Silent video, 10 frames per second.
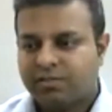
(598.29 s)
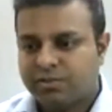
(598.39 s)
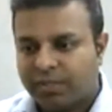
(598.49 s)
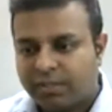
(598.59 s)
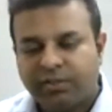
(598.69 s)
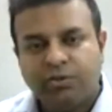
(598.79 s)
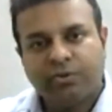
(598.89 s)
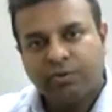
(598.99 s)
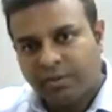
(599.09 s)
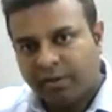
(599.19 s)
so that you
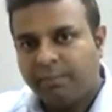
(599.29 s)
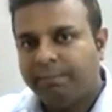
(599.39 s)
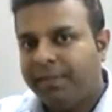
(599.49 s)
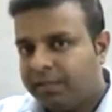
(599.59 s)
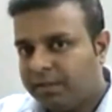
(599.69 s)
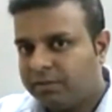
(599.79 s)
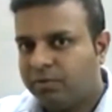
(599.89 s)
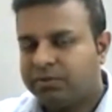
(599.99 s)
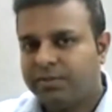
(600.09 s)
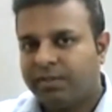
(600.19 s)
can repeat
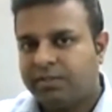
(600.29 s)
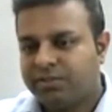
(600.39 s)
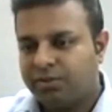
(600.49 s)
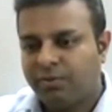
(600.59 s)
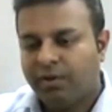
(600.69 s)
those things,